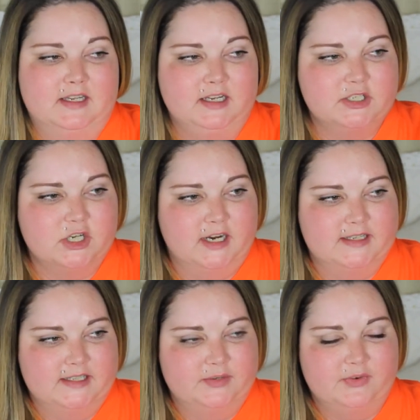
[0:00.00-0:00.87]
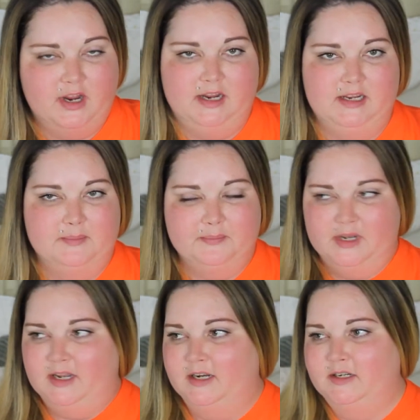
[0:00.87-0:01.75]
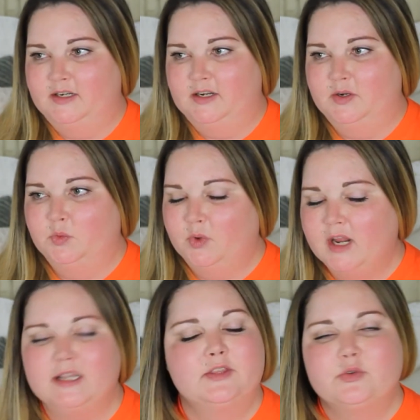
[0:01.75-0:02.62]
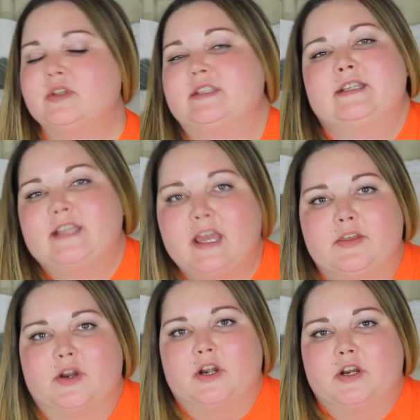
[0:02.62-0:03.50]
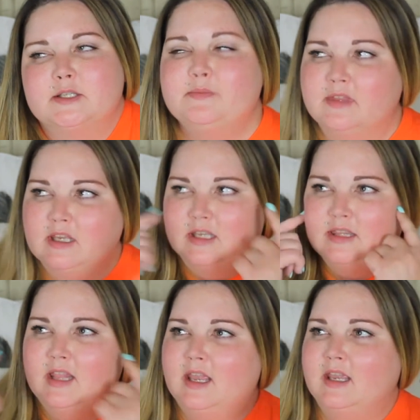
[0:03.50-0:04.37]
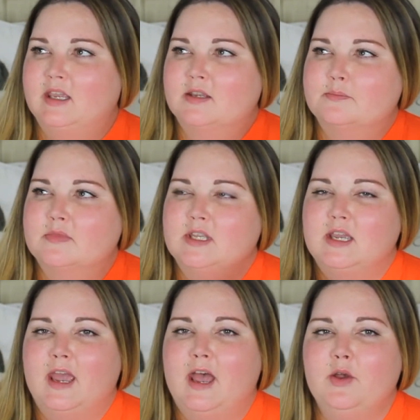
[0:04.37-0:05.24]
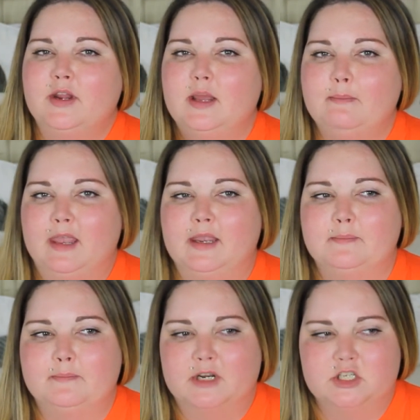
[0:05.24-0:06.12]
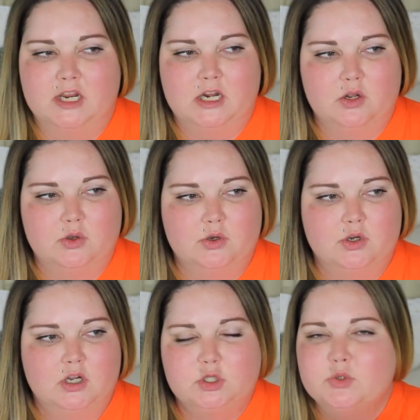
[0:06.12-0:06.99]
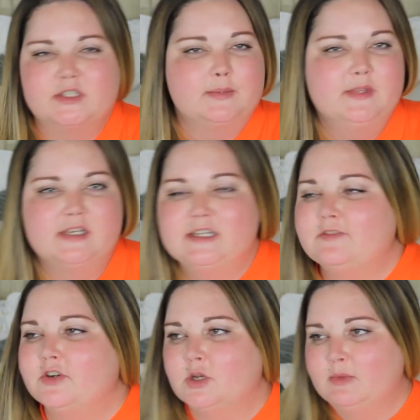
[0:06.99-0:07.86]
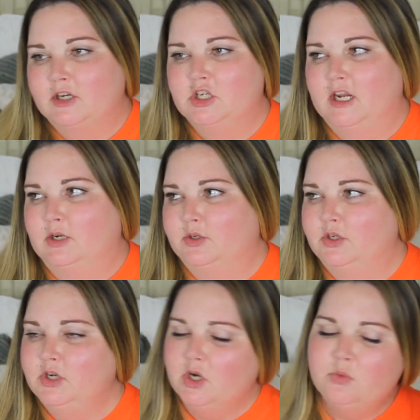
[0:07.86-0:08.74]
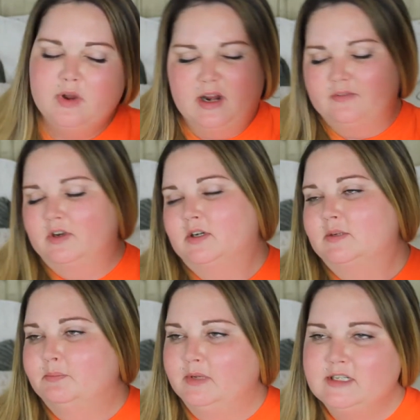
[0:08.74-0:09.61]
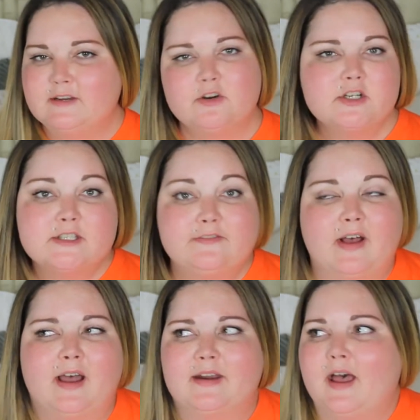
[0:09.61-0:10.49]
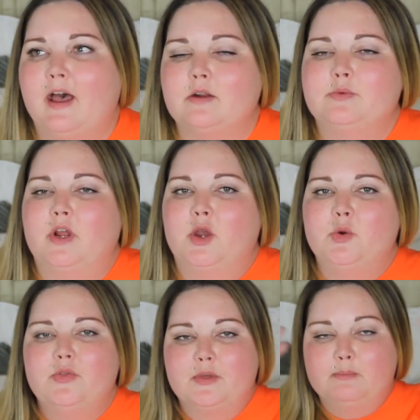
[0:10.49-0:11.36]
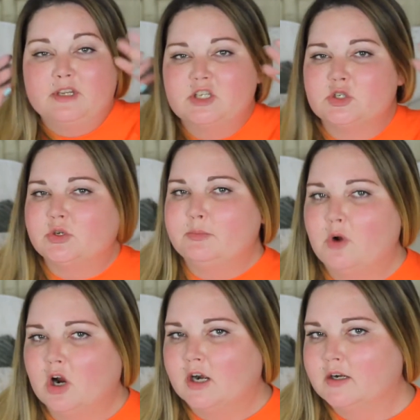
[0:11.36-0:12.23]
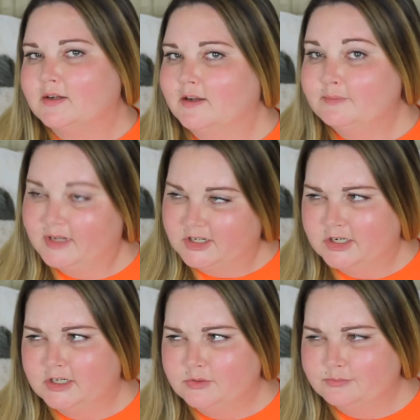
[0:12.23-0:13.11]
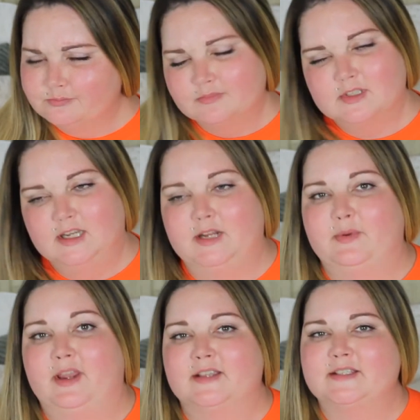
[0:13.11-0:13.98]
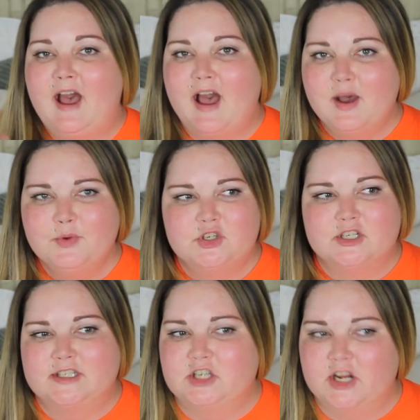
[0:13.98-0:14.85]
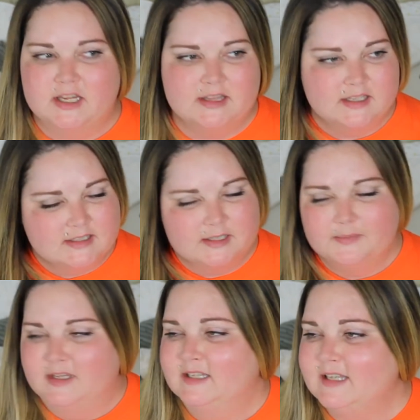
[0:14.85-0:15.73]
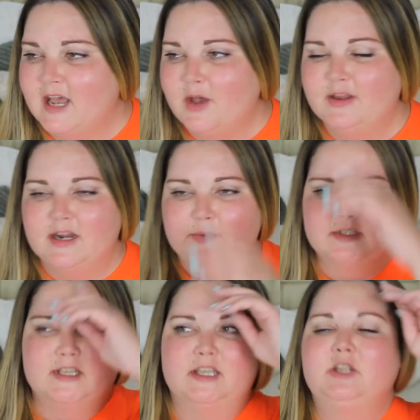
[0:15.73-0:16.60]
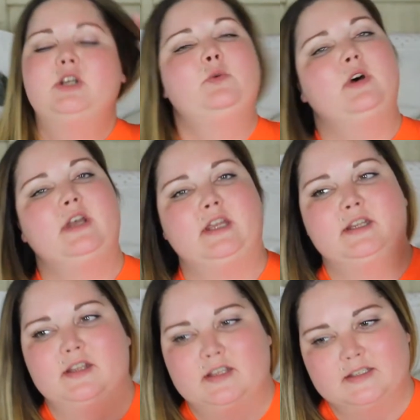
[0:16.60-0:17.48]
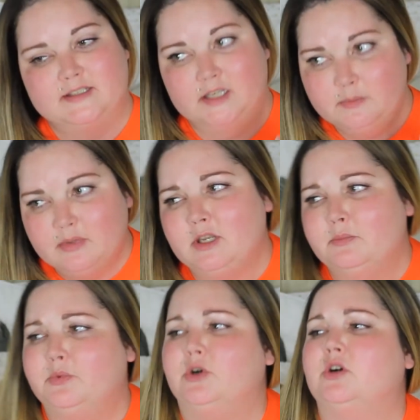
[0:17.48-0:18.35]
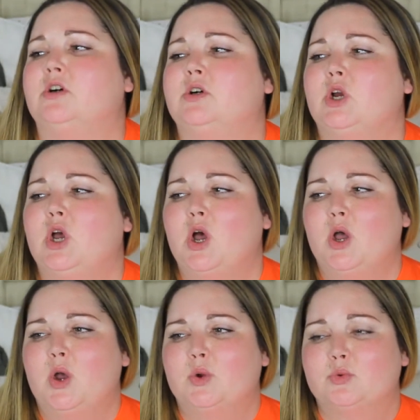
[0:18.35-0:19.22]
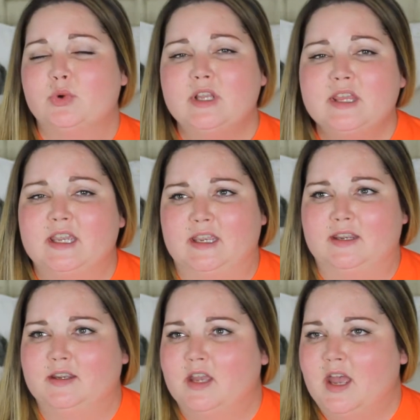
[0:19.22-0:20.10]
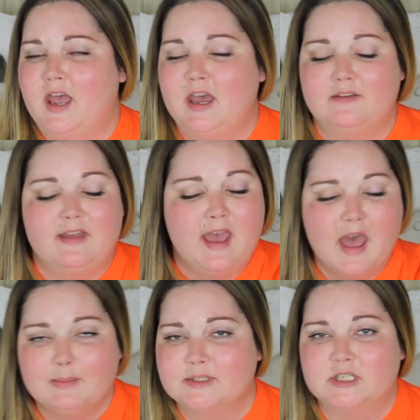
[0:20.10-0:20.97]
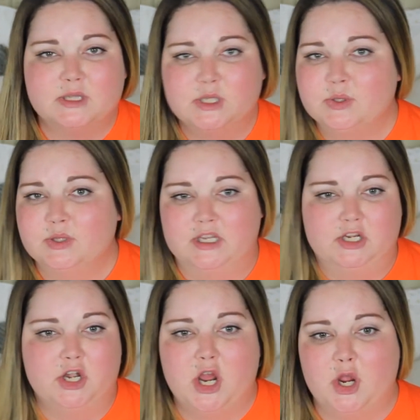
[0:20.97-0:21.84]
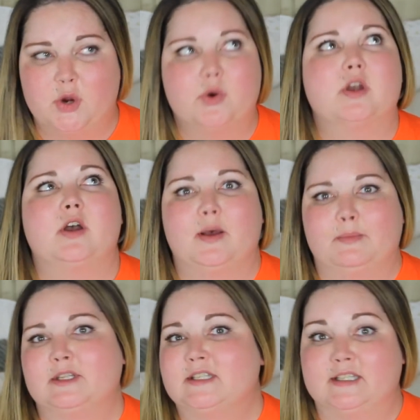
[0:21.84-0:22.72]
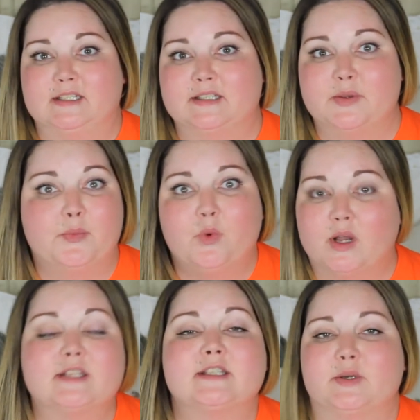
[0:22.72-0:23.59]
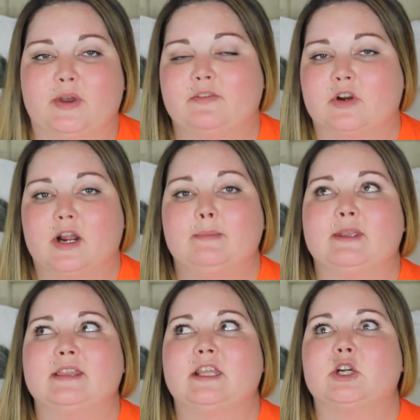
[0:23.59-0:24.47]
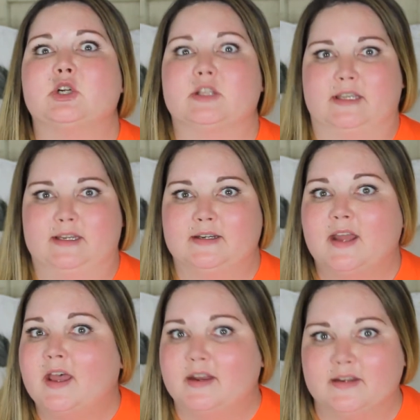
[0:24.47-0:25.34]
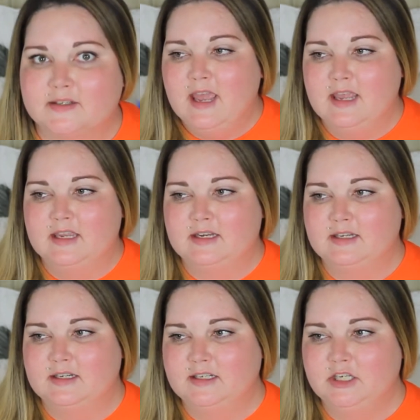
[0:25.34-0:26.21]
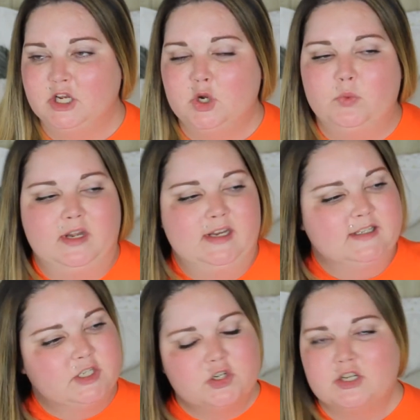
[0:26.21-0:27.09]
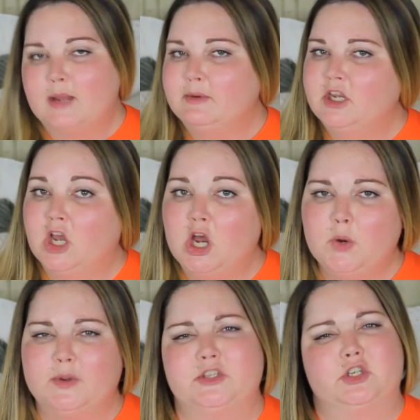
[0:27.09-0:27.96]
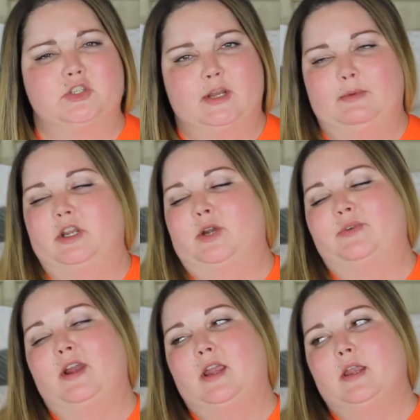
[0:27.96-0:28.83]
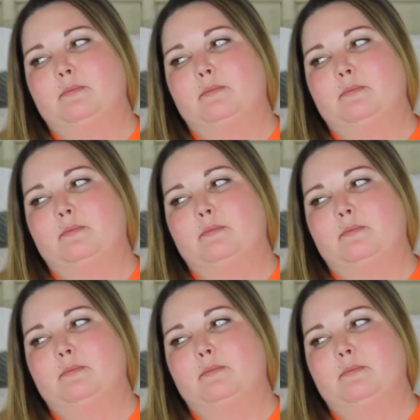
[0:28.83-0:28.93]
It's crazy, right? But we gotta get through this together. So I'm thinking like, how can I make my channel do something different on my channel? You know, whatever. Be diversified. I don't know. The mystery part of my channel. Anyways, I was just checking some things out and I was like, you know what? Some people really have absolutely no common sense whatsoever. I mean, literally none. And you know, when it's your time to go, it's your time to go, right?